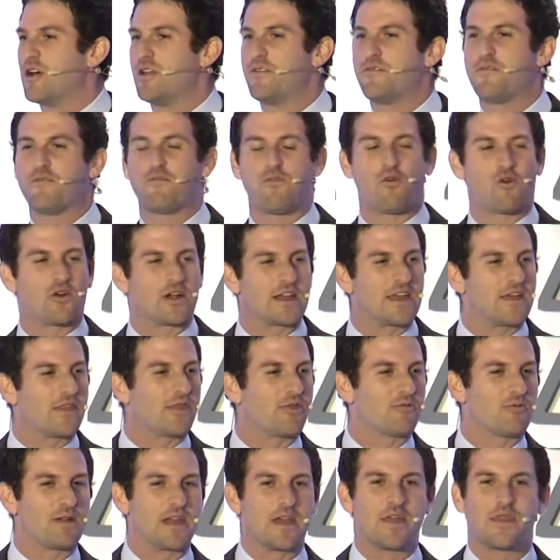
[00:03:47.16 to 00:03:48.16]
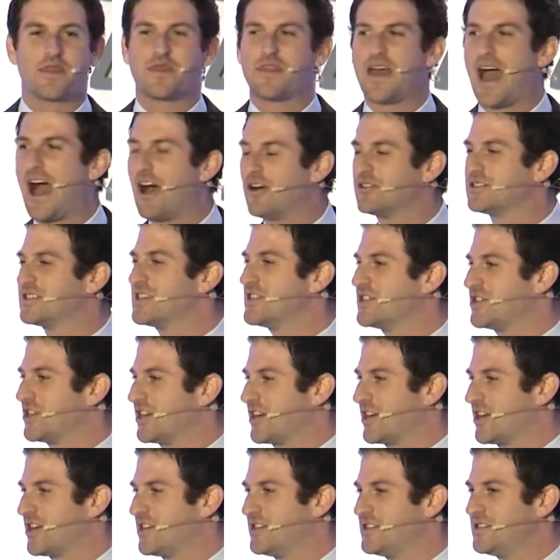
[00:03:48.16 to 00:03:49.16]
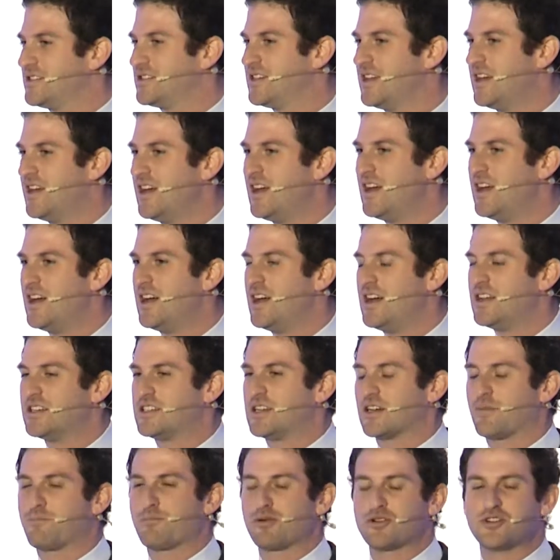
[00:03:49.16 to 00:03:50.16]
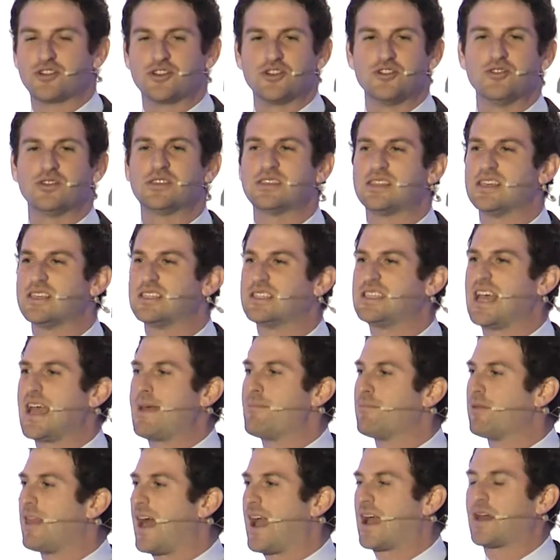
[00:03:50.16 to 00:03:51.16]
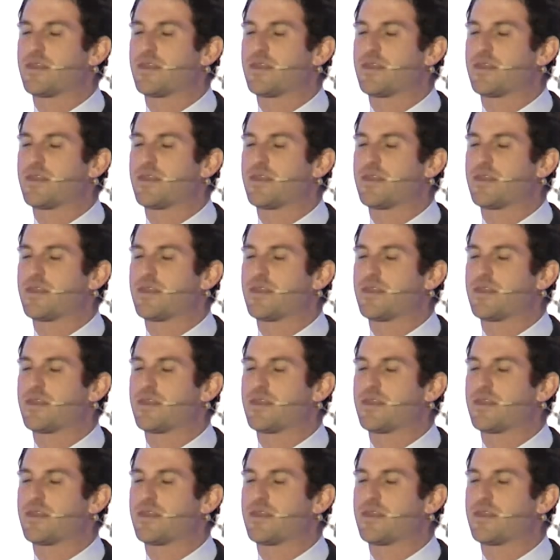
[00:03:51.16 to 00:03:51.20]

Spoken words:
43,000 years to produce the same length